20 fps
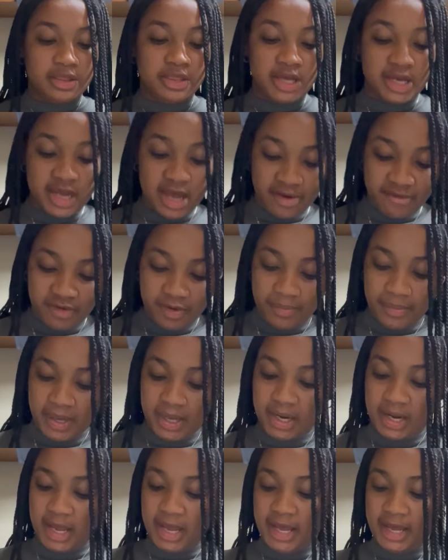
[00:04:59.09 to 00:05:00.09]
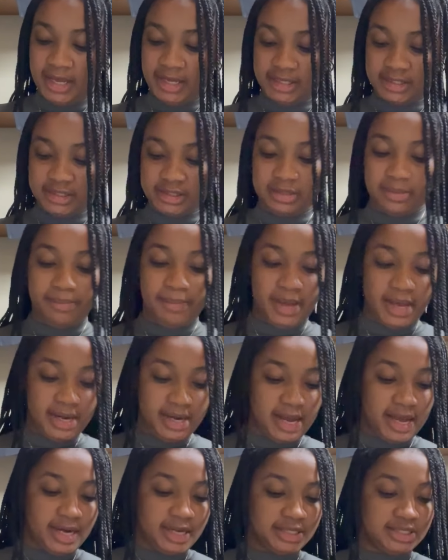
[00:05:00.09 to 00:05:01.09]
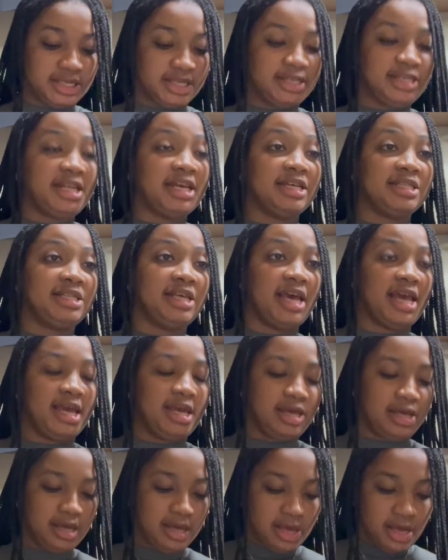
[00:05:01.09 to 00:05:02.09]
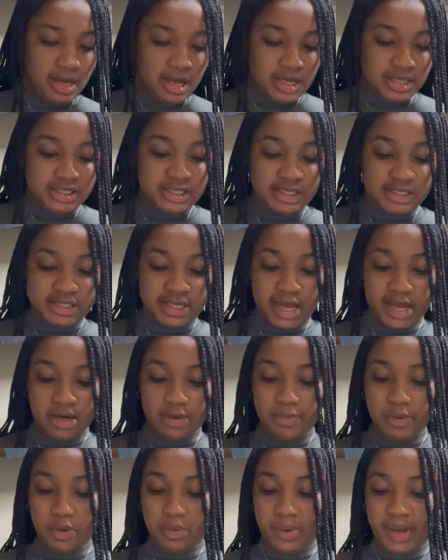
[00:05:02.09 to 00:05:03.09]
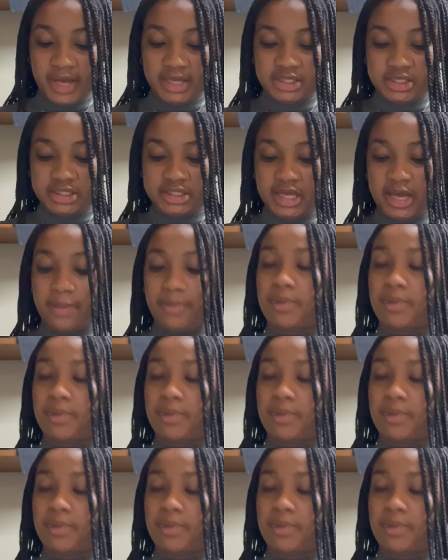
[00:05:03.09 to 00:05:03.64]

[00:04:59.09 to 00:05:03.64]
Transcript: The government is mandated to dictate sustainable wages and